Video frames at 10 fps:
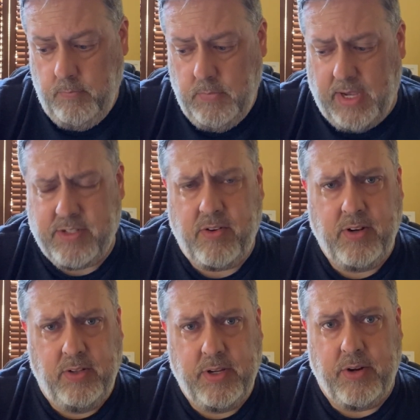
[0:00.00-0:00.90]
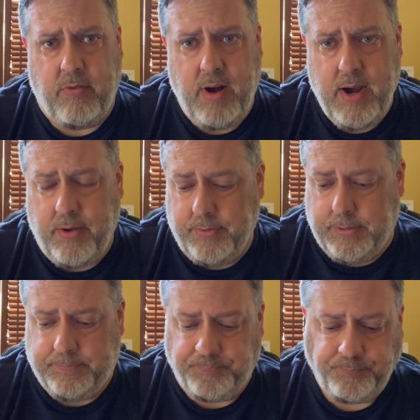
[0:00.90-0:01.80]
I started looking around,
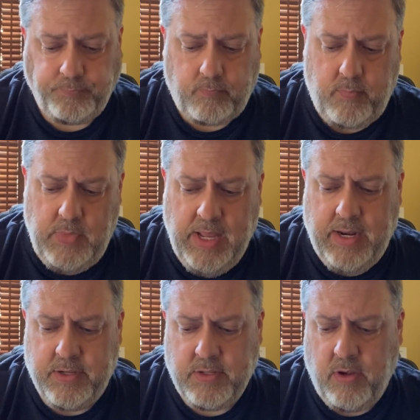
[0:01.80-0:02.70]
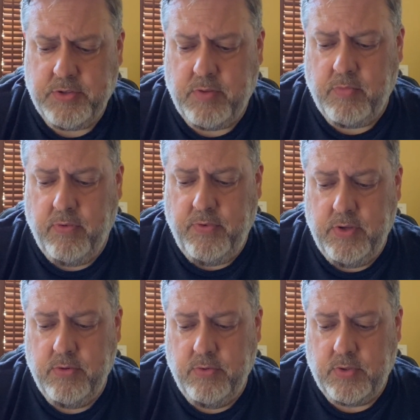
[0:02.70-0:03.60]
and I saw some
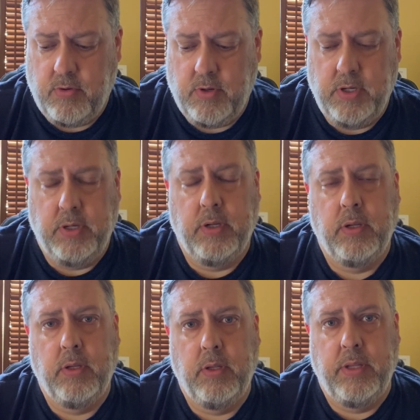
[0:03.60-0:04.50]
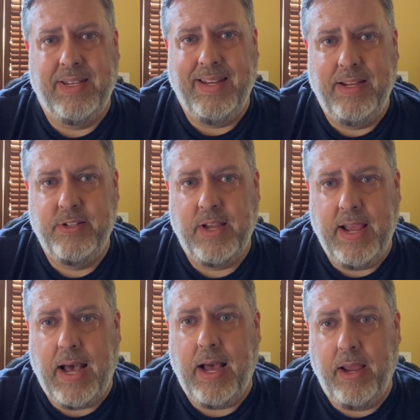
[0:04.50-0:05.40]
reviews on the
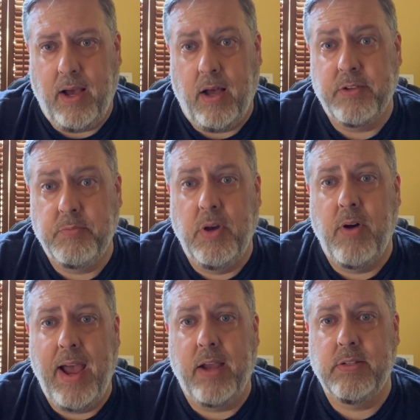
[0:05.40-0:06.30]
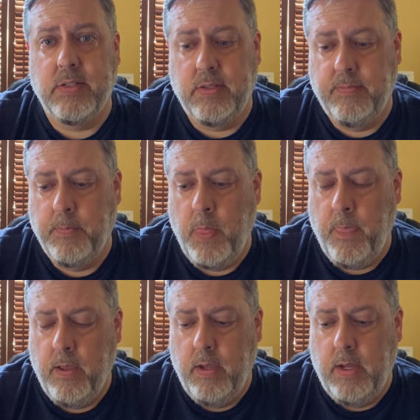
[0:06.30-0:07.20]
DJI Osmo Action.
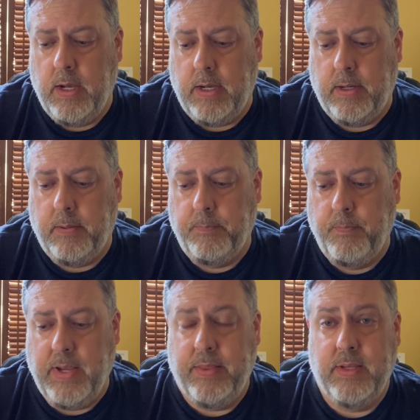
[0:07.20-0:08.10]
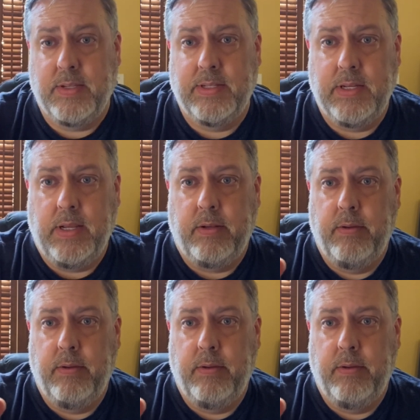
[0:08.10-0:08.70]
And this is it.